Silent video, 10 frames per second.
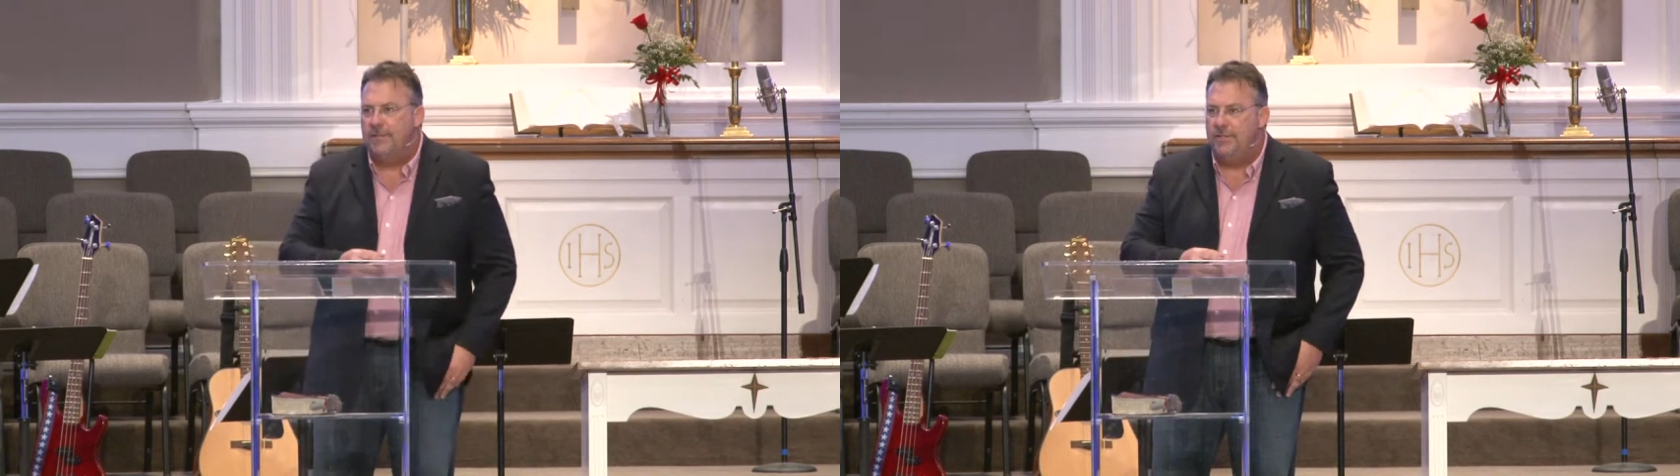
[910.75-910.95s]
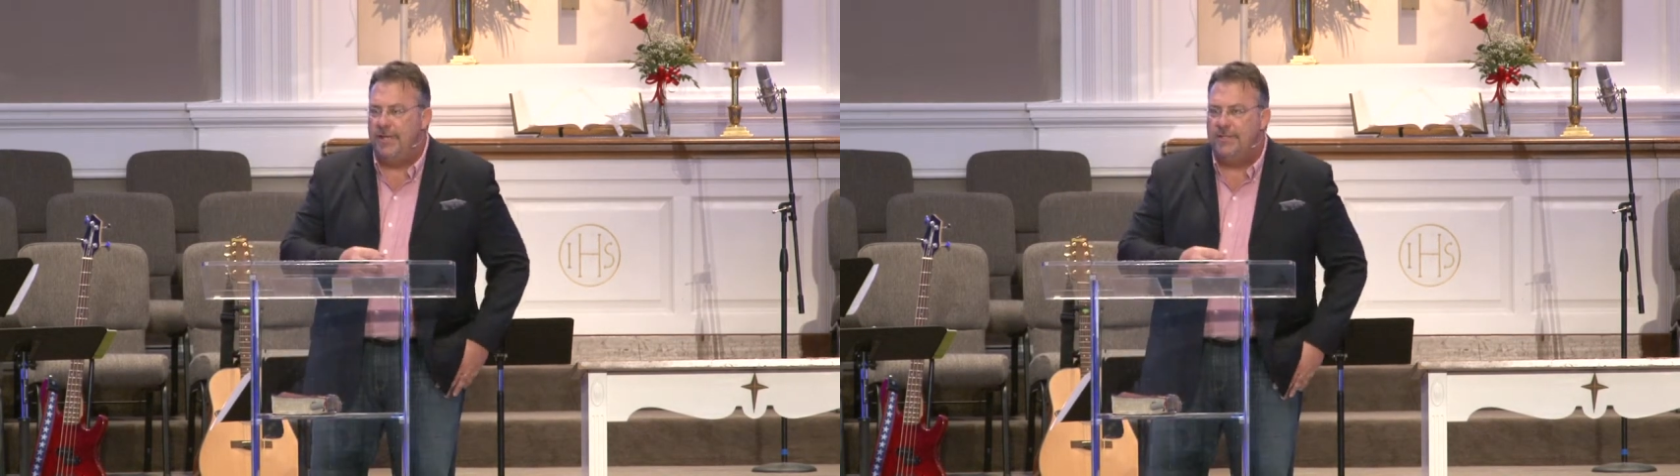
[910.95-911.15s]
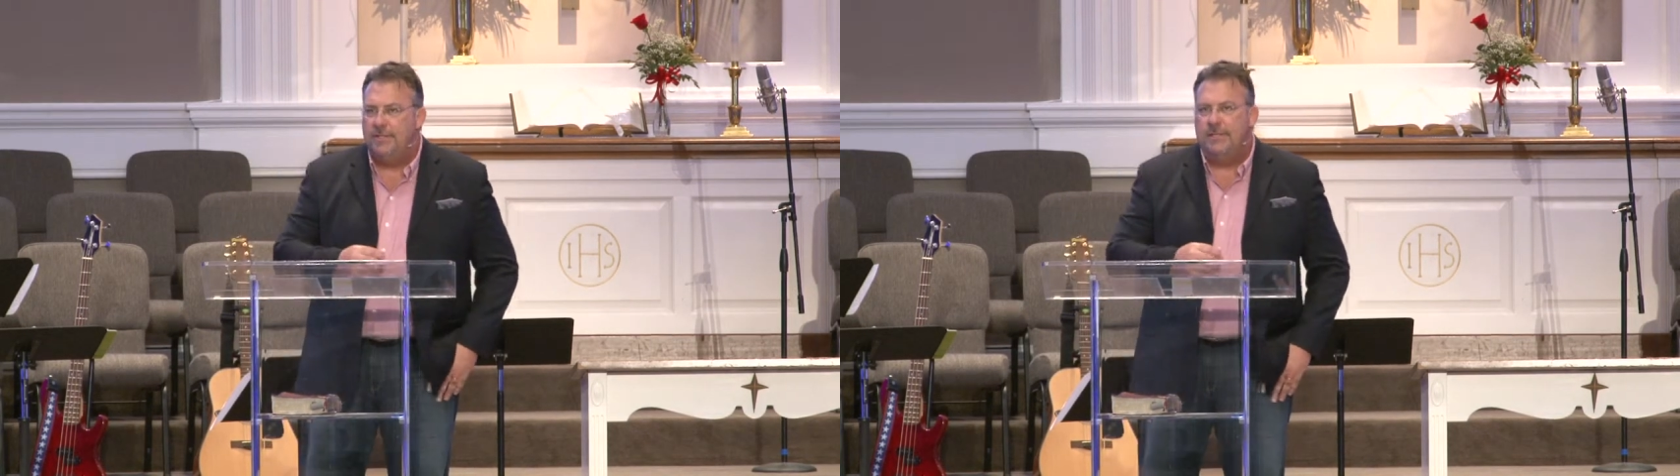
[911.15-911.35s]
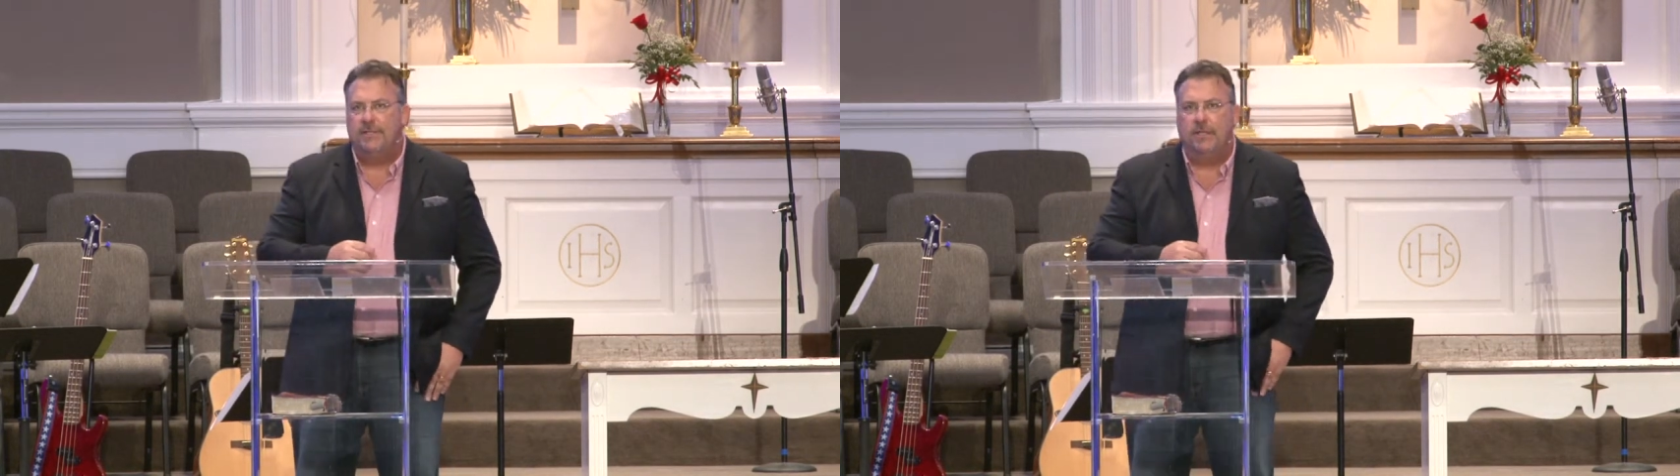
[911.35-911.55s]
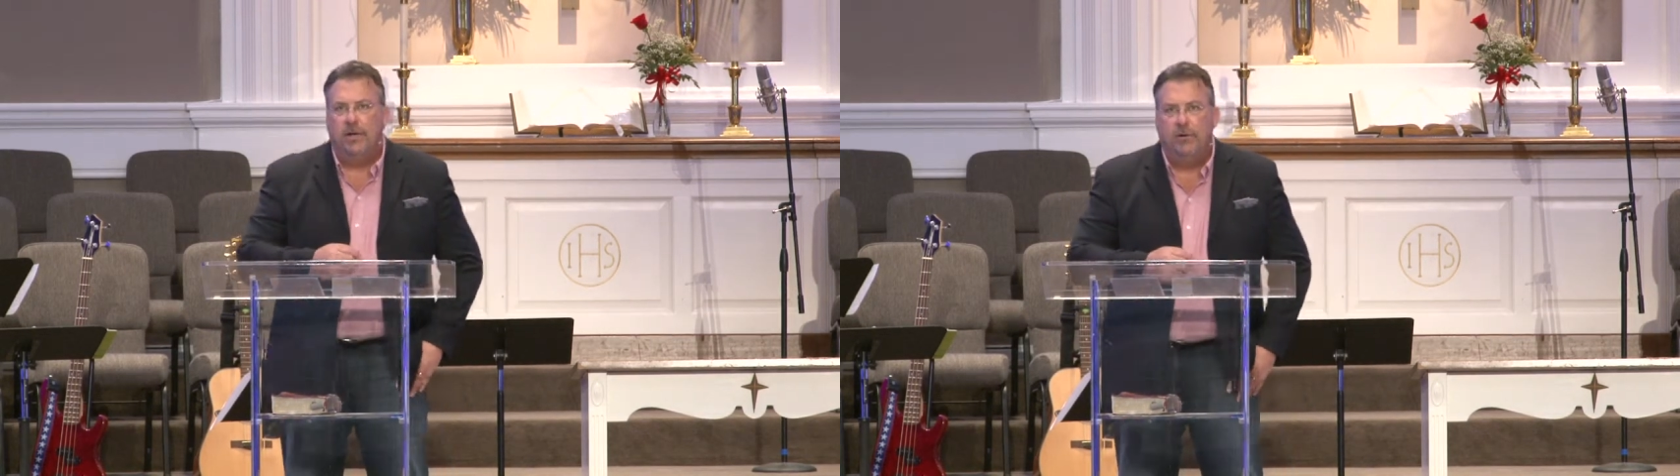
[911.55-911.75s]
Jesus is
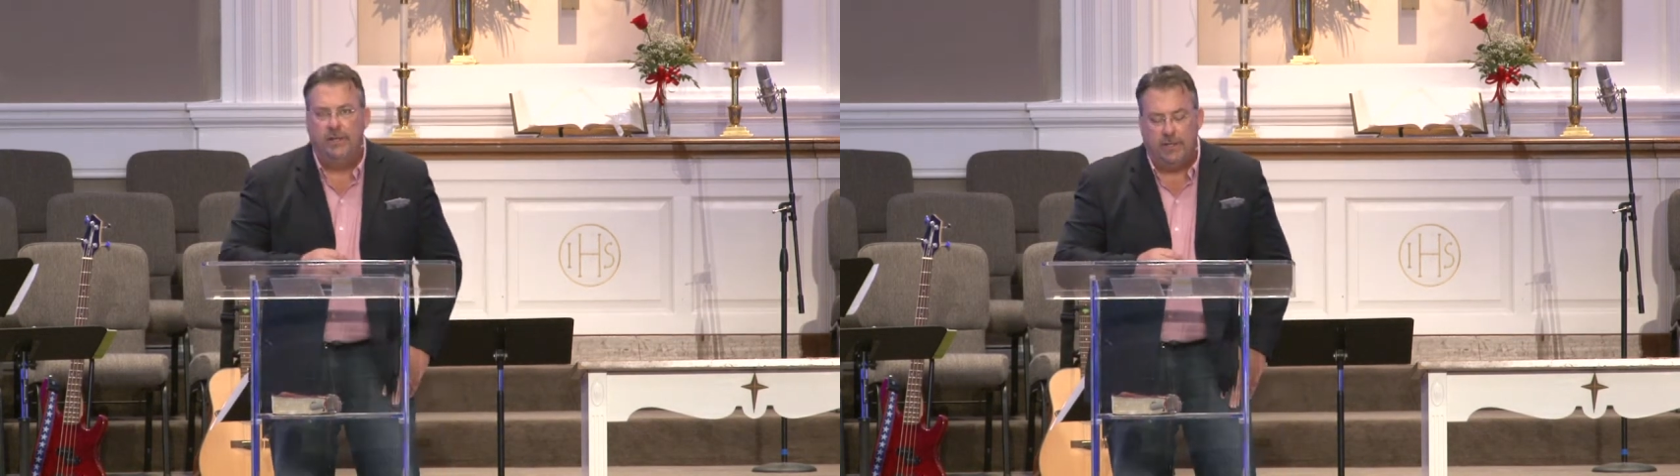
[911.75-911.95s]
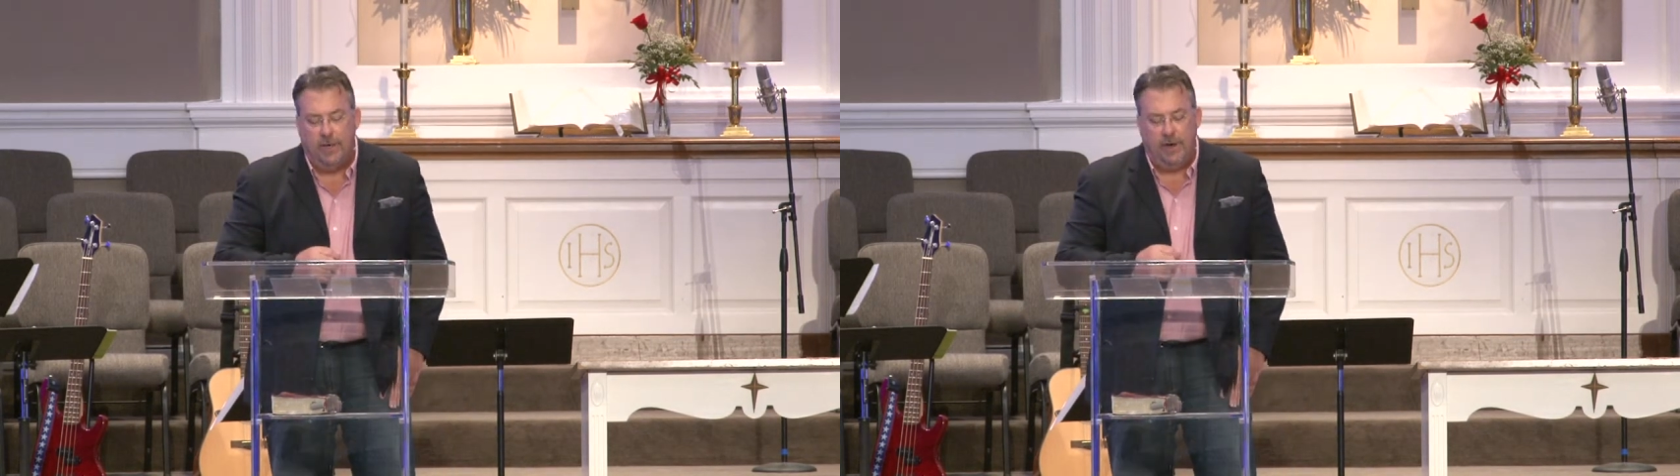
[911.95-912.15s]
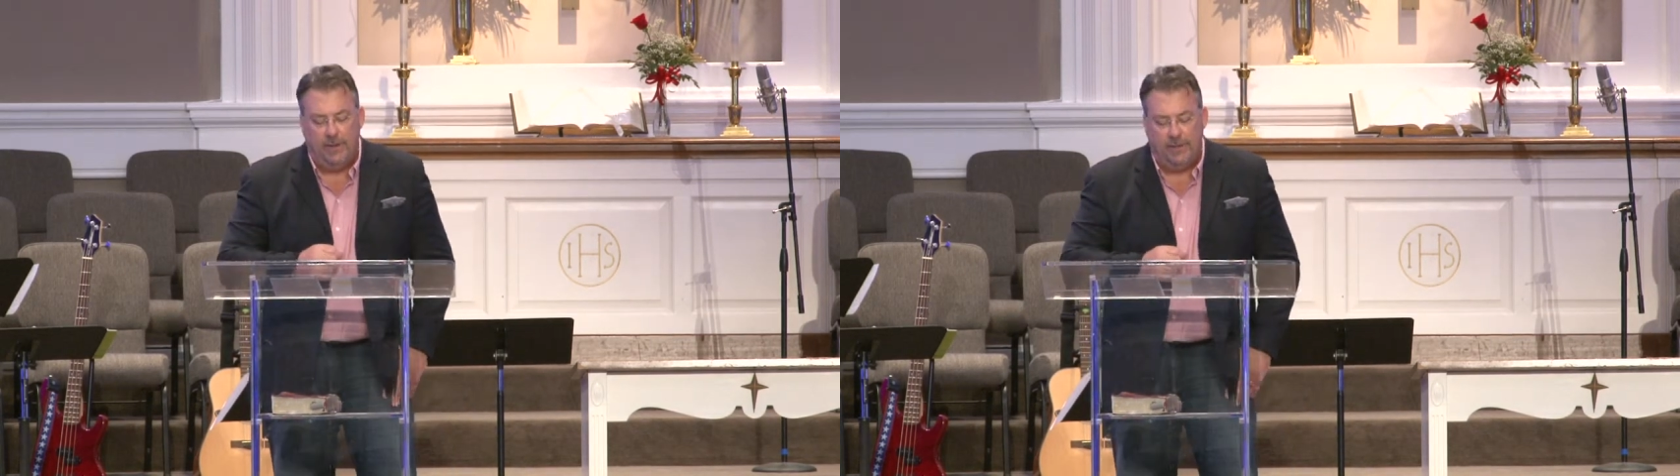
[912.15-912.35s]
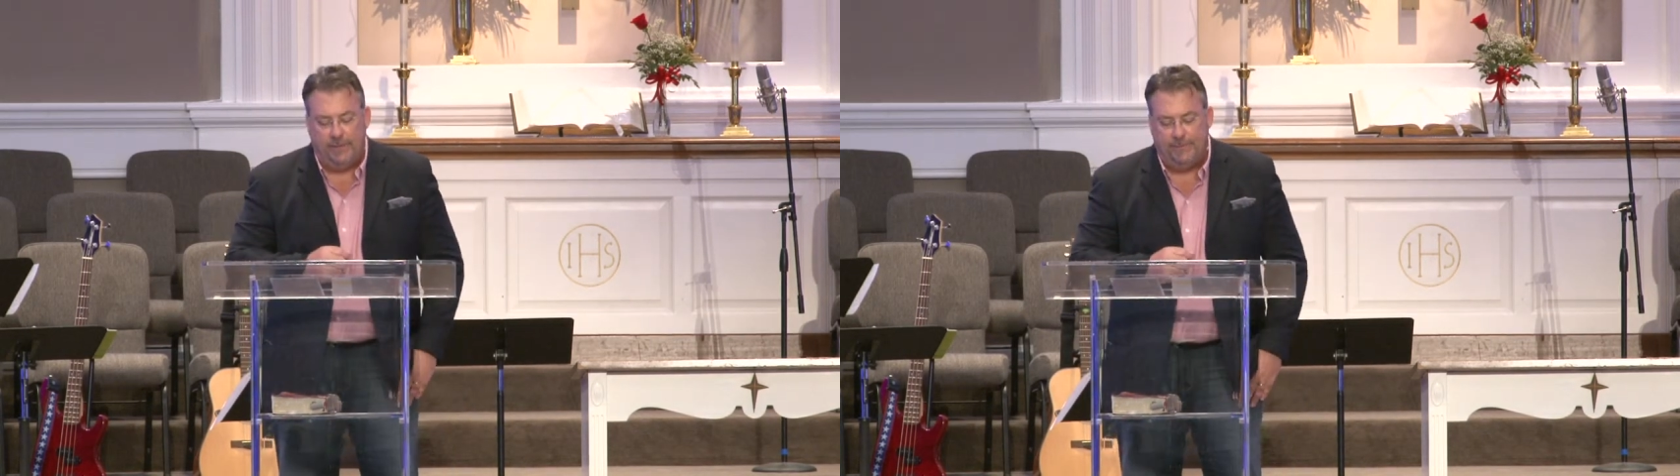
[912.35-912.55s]
alone in the garden.